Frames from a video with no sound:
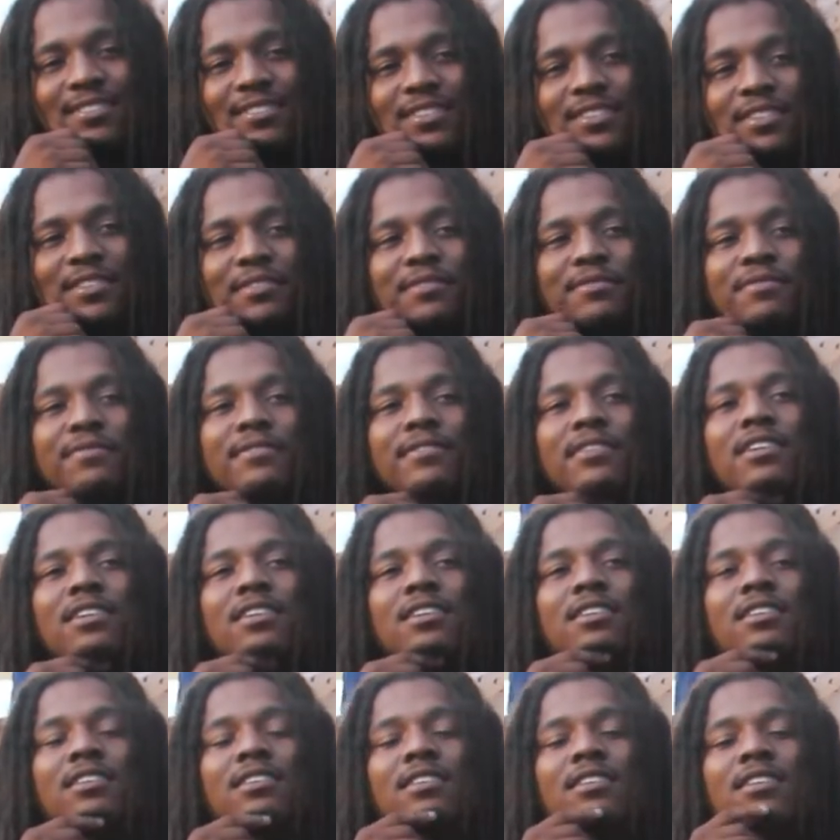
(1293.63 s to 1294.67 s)

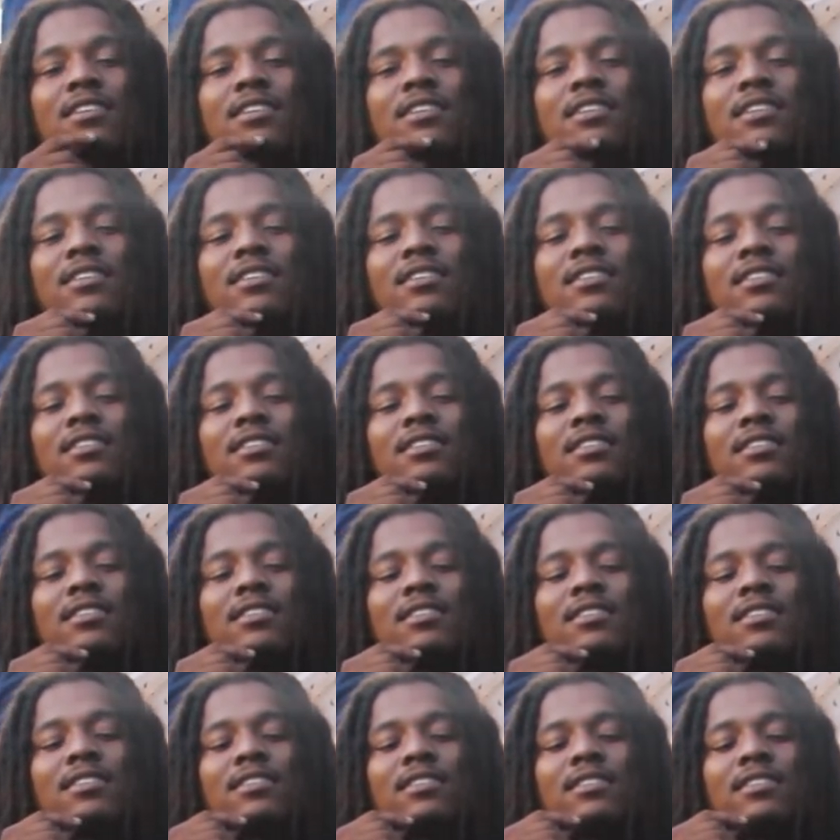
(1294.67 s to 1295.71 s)

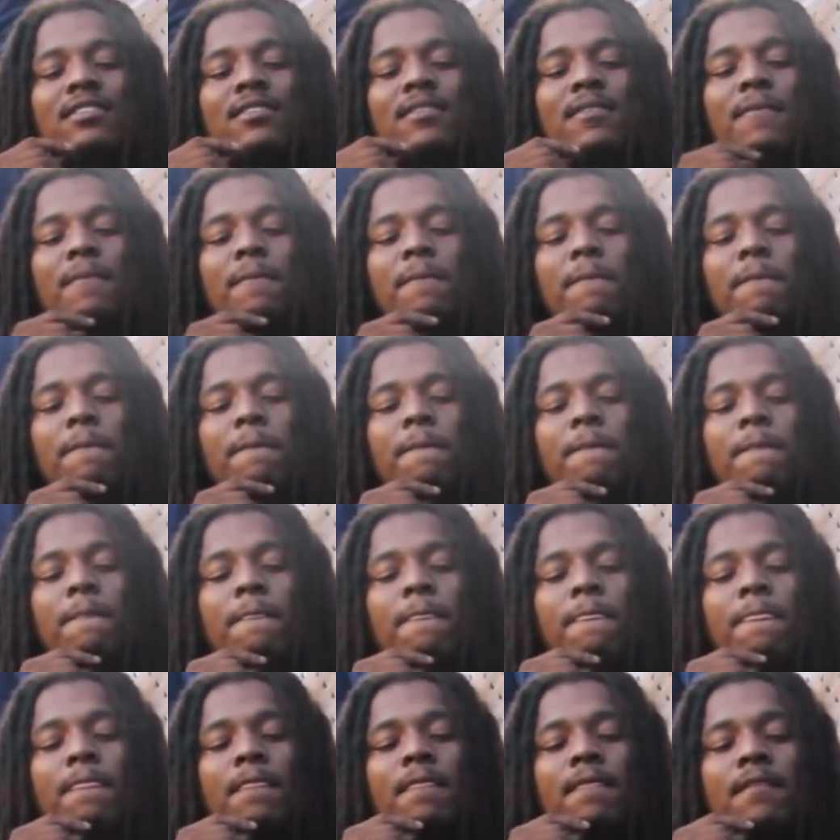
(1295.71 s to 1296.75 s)

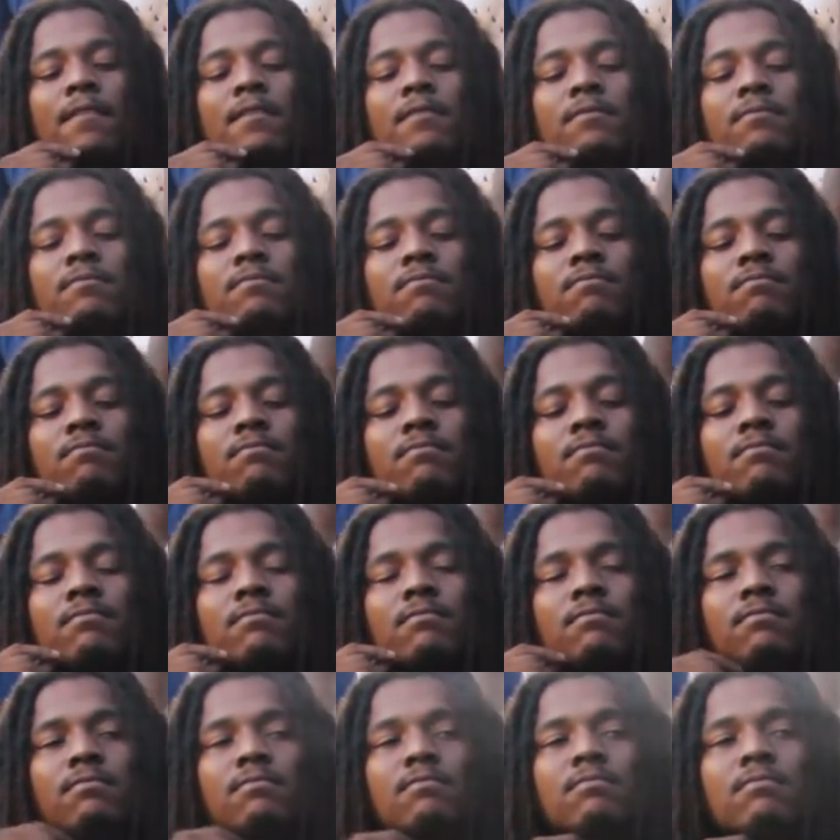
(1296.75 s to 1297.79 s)

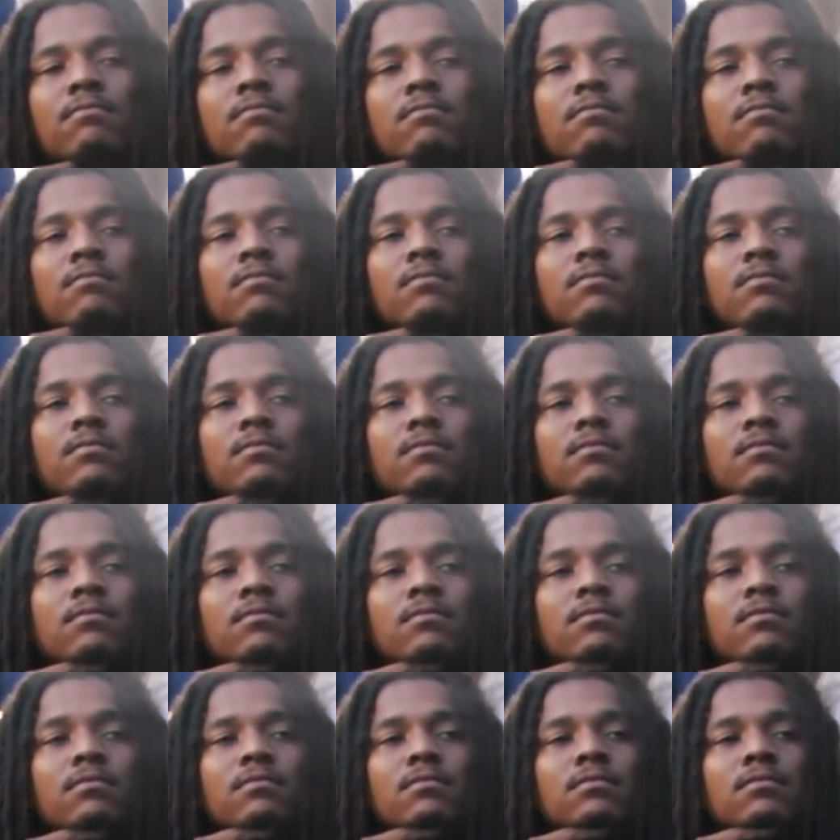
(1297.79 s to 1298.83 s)

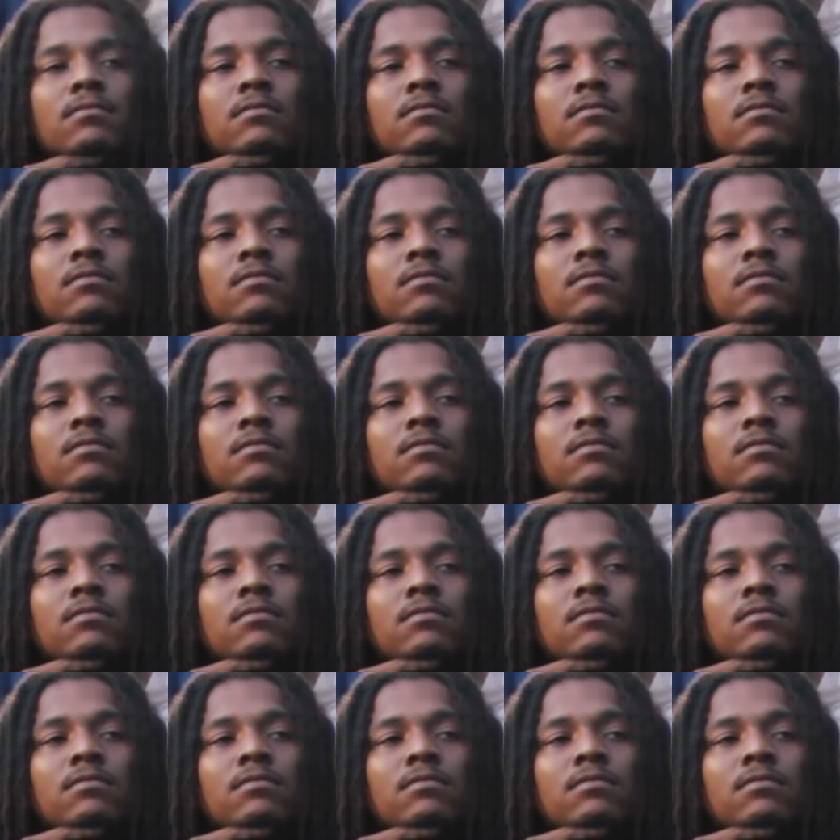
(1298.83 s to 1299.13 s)
(silent)